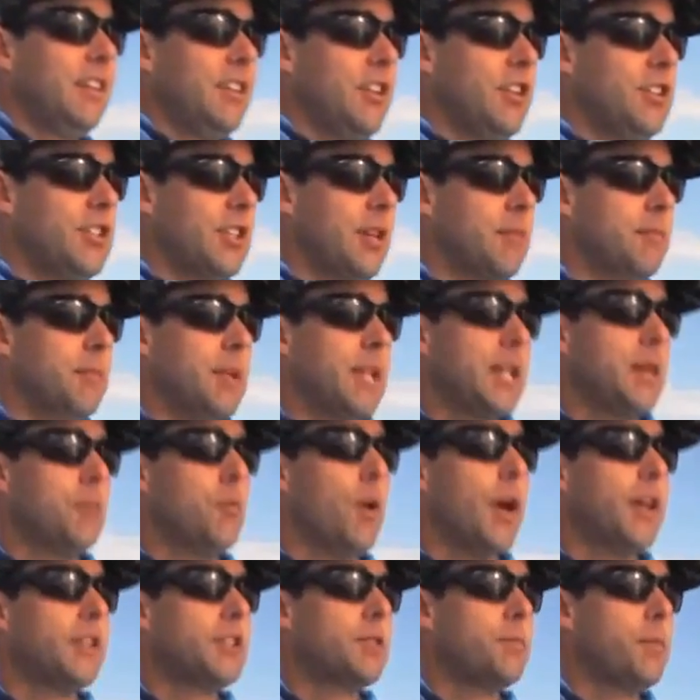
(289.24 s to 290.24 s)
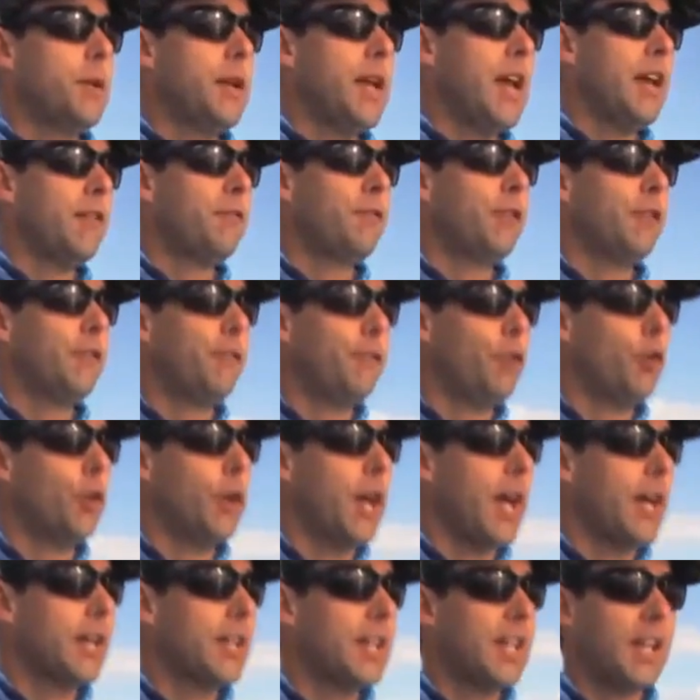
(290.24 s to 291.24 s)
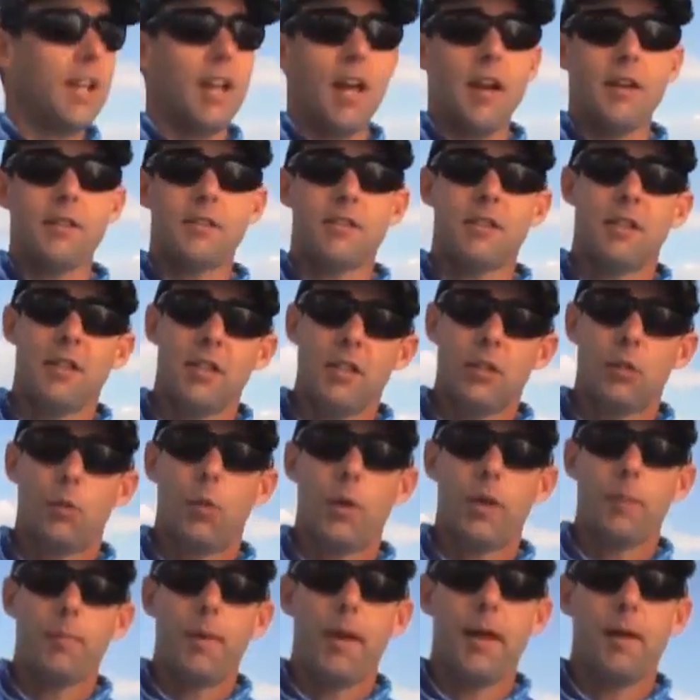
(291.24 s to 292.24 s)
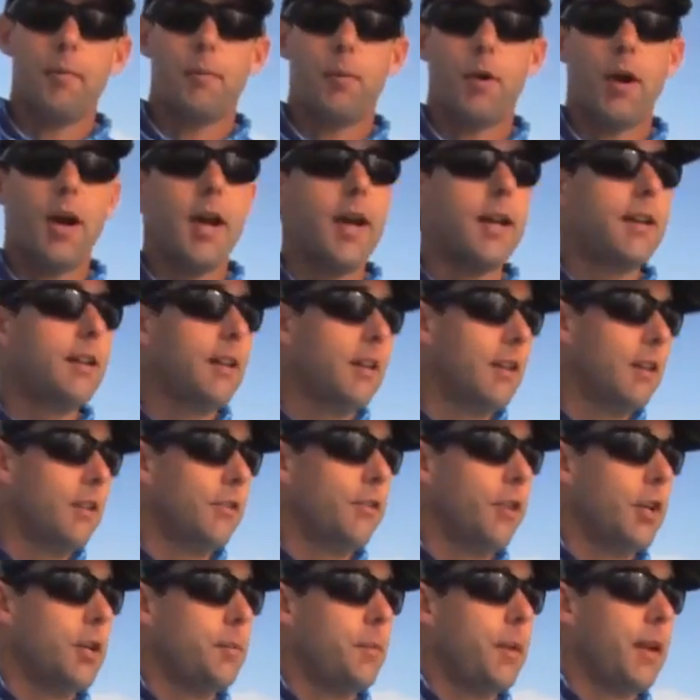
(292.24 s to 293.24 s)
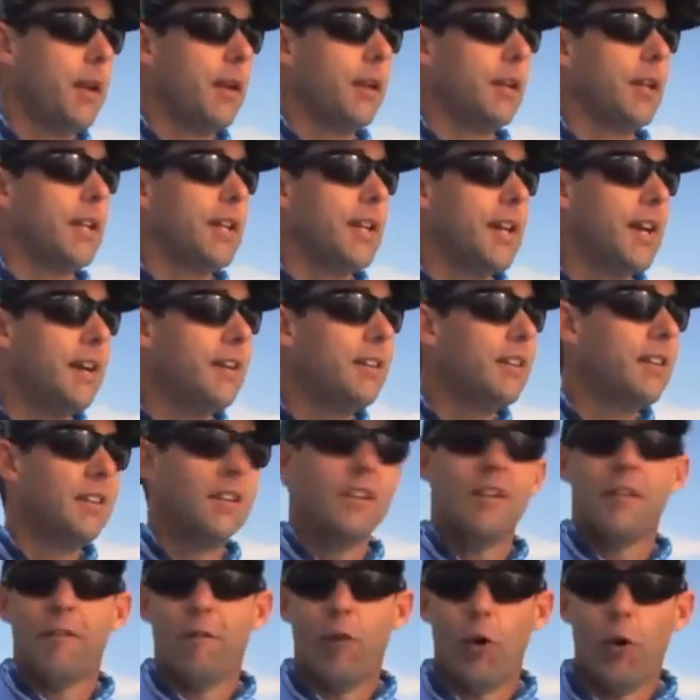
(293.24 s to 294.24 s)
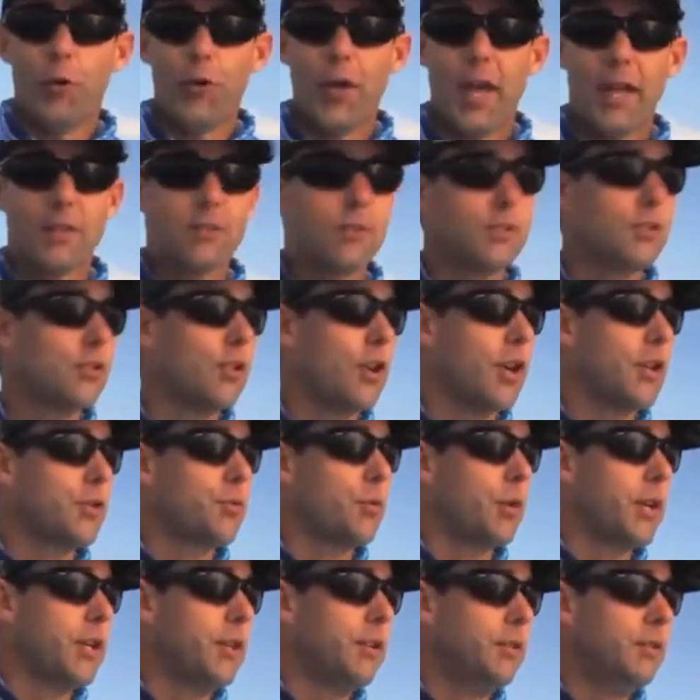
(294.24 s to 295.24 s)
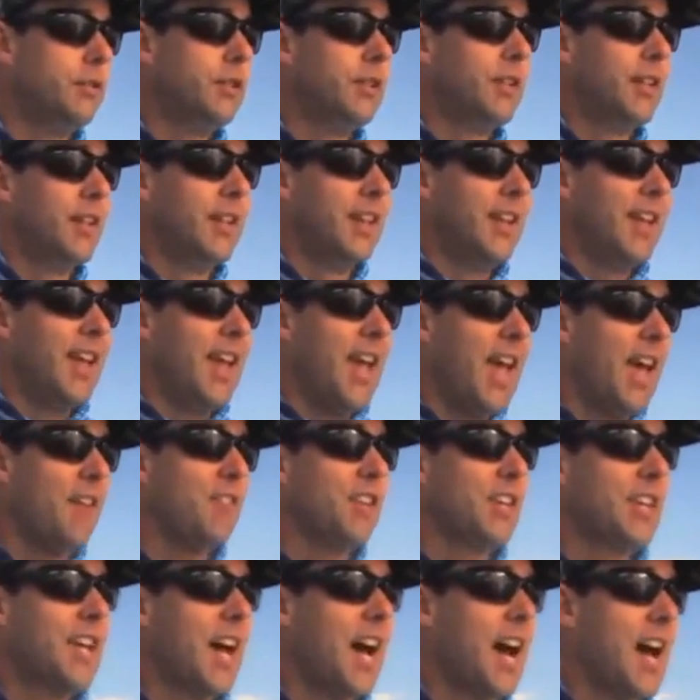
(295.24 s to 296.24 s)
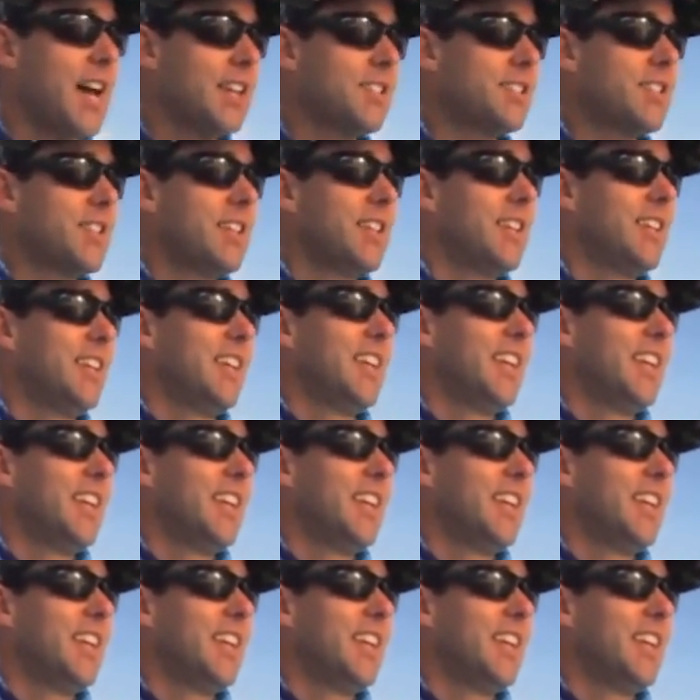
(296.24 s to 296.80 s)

using a medium weight spin outfit, 4 to 8 kilos, 20 pound braid, 30 pound leader, 4,000 size reel. Having cast,